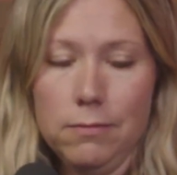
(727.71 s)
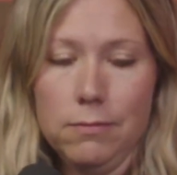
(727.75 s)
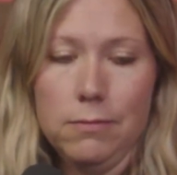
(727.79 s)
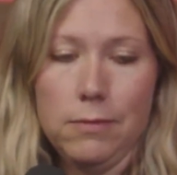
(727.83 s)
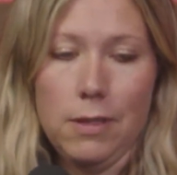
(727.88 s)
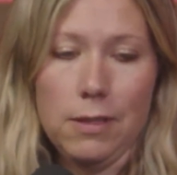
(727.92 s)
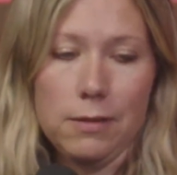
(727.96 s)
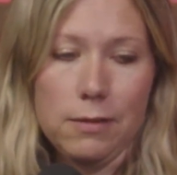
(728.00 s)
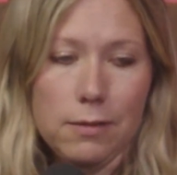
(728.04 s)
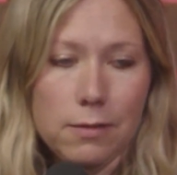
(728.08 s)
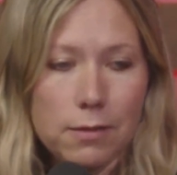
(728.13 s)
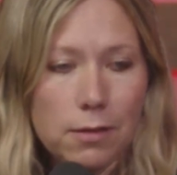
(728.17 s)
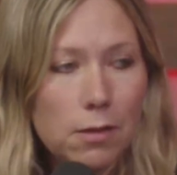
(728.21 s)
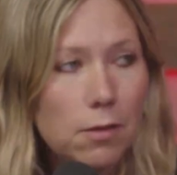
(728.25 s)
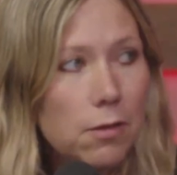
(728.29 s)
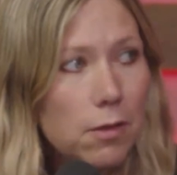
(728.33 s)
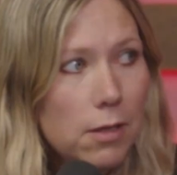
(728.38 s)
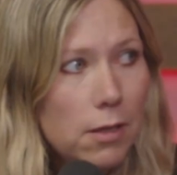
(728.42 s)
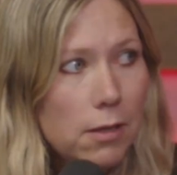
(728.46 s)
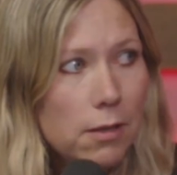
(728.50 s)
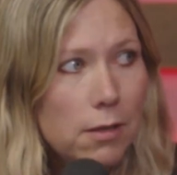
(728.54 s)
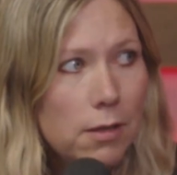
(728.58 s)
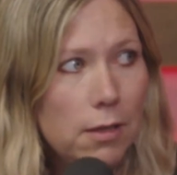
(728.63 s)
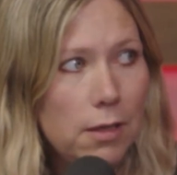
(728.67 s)

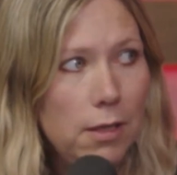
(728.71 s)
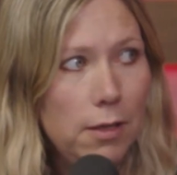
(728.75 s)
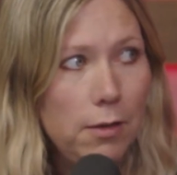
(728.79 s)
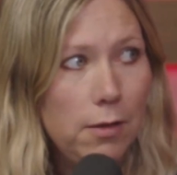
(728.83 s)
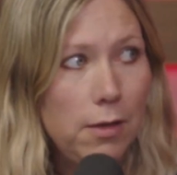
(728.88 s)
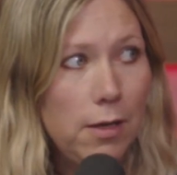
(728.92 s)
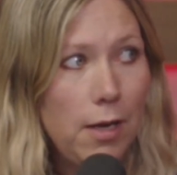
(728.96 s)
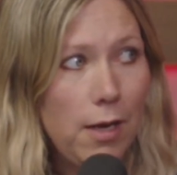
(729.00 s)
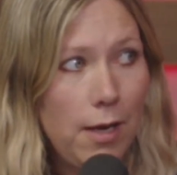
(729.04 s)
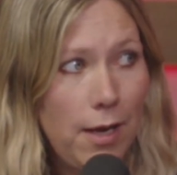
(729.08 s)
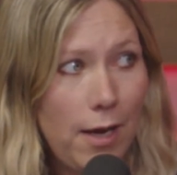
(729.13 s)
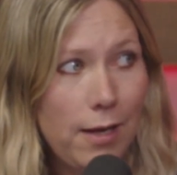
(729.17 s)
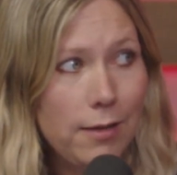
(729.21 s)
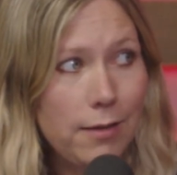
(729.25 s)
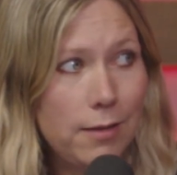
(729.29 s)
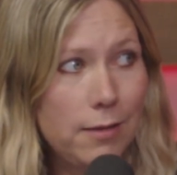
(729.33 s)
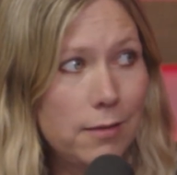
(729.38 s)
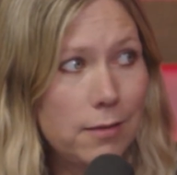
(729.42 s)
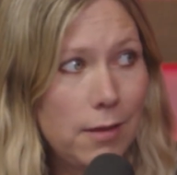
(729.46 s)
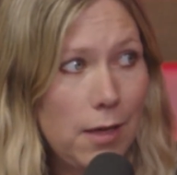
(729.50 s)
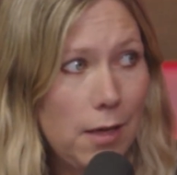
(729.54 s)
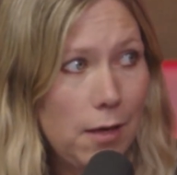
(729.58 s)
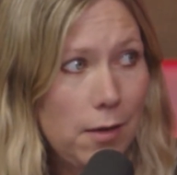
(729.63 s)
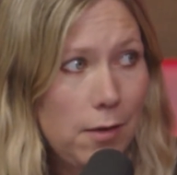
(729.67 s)
necessary at the
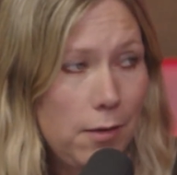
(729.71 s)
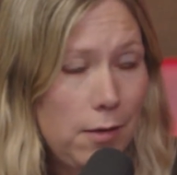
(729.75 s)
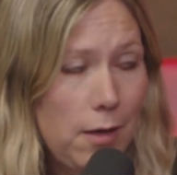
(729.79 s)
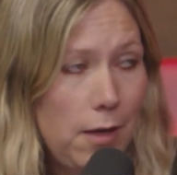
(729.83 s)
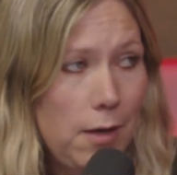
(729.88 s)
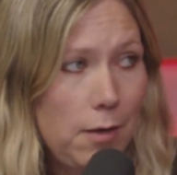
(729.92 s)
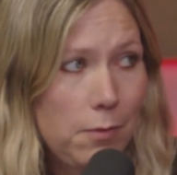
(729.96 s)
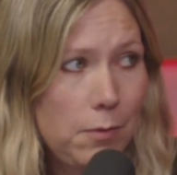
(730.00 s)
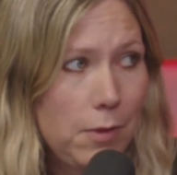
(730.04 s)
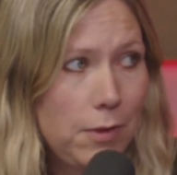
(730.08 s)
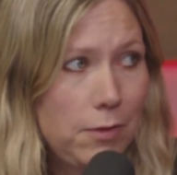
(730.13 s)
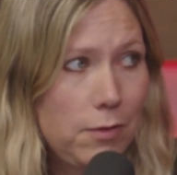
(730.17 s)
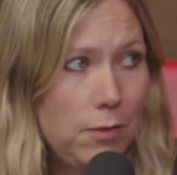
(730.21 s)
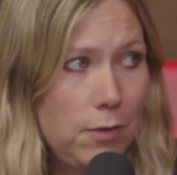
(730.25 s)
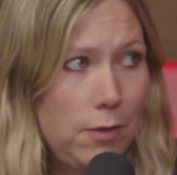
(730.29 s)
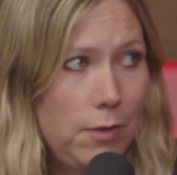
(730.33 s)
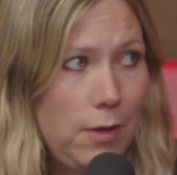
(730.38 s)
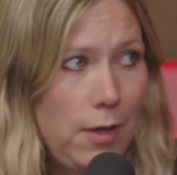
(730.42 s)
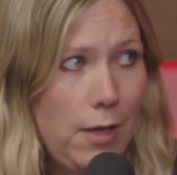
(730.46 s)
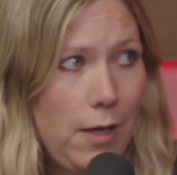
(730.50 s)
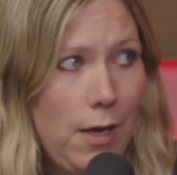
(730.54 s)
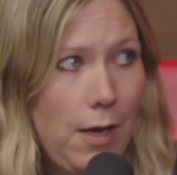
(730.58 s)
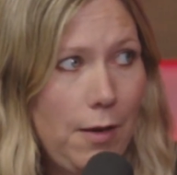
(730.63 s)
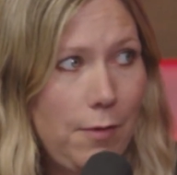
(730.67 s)
scale at which that
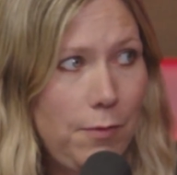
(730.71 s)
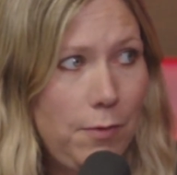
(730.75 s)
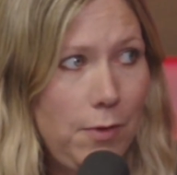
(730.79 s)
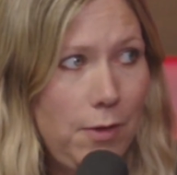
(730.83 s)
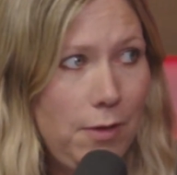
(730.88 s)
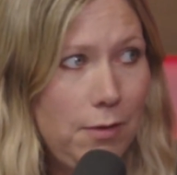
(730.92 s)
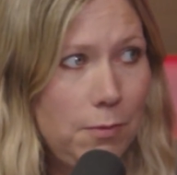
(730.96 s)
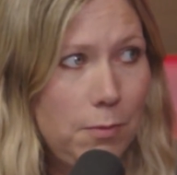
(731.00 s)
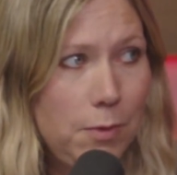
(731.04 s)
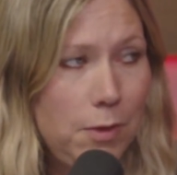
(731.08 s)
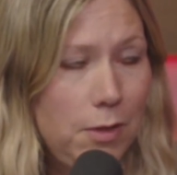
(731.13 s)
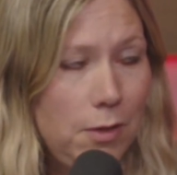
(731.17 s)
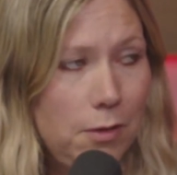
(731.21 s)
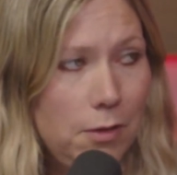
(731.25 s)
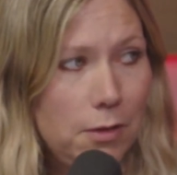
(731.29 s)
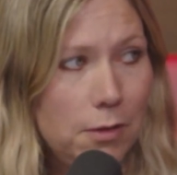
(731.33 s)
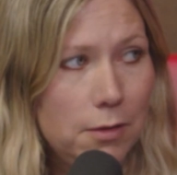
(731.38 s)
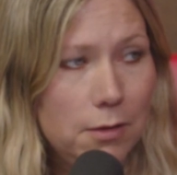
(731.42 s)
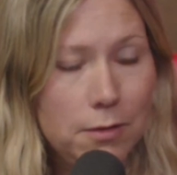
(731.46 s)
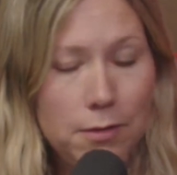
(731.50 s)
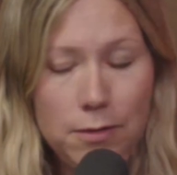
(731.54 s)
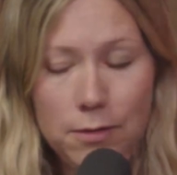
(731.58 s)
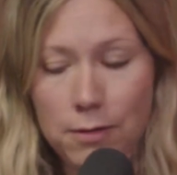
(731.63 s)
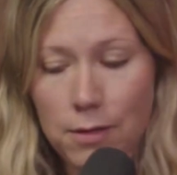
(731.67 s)
they have these
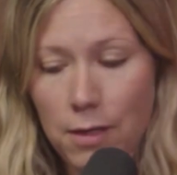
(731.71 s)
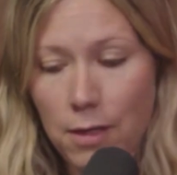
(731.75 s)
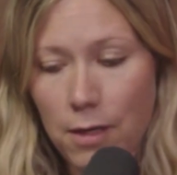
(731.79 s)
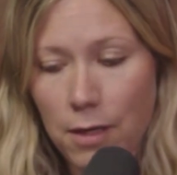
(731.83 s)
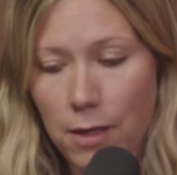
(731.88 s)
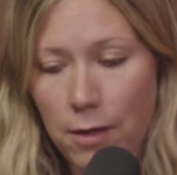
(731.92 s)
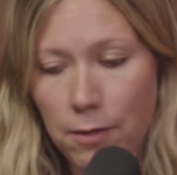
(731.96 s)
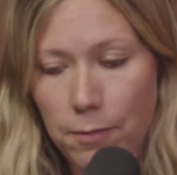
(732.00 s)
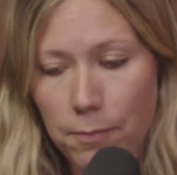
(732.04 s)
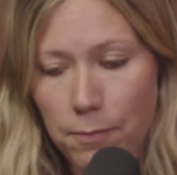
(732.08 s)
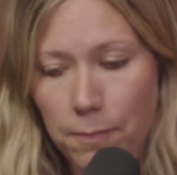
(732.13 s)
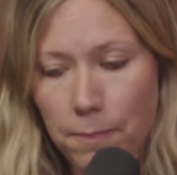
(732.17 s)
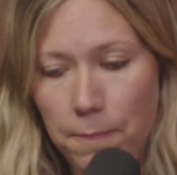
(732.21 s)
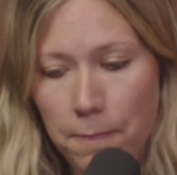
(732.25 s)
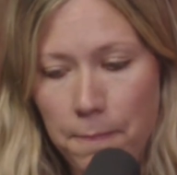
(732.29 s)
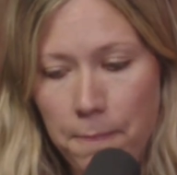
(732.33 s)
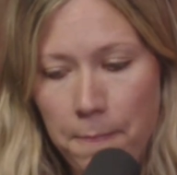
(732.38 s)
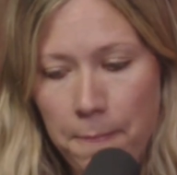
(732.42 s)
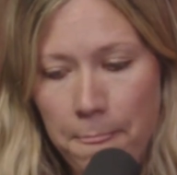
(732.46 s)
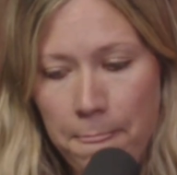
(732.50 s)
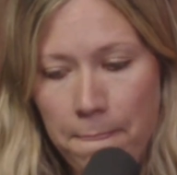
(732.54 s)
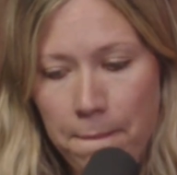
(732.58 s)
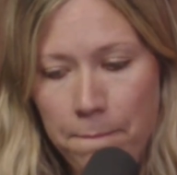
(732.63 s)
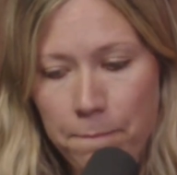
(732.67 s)
materials,
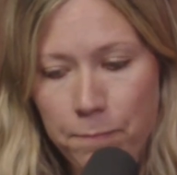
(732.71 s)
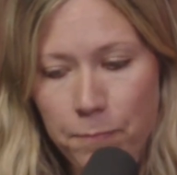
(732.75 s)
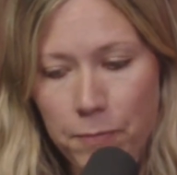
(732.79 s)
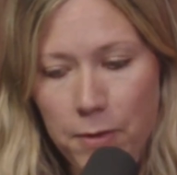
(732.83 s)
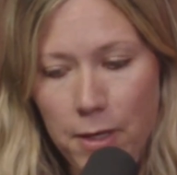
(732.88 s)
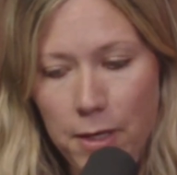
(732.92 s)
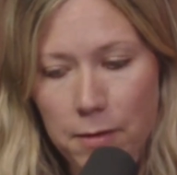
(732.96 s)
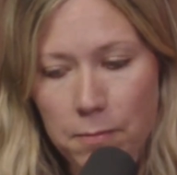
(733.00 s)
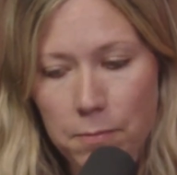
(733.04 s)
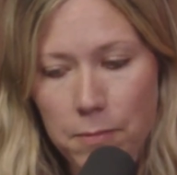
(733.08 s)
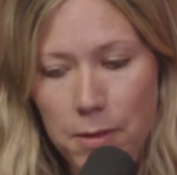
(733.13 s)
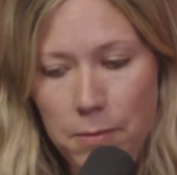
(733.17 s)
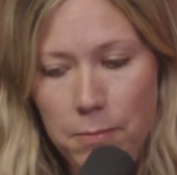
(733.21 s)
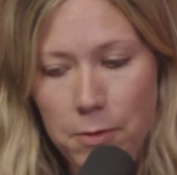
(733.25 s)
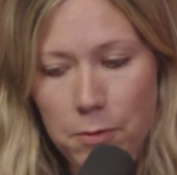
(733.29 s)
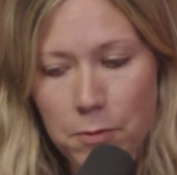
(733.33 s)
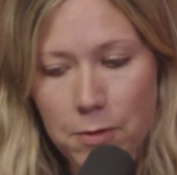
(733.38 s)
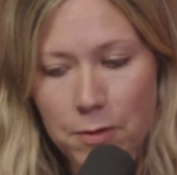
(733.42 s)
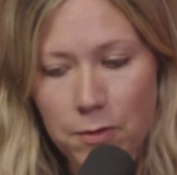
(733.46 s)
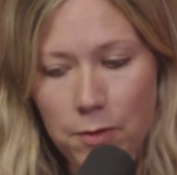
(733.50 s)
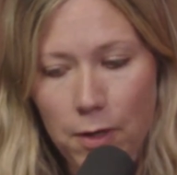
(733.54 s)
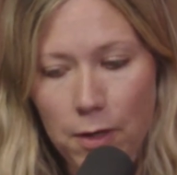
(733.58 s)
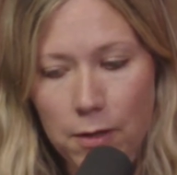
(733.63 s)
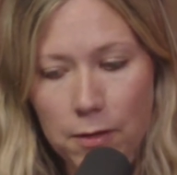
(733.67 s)
that maybe
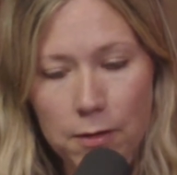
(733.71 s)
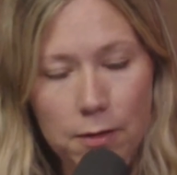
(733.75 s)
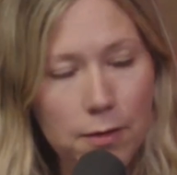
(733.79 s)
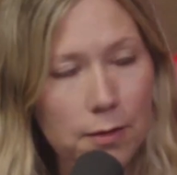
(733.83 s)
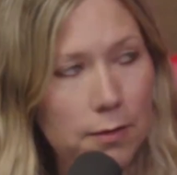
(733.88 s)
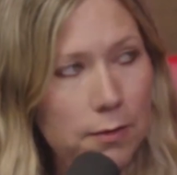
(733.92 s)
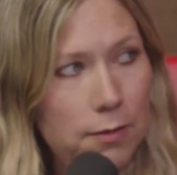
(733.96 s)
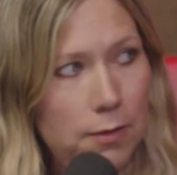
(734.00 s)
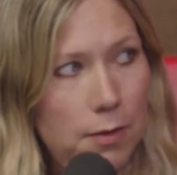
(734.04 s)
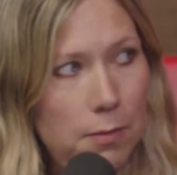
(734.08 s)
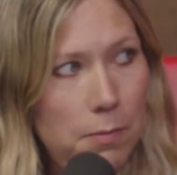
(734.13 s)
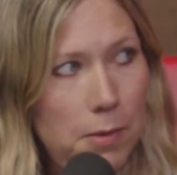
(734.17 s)
recycling is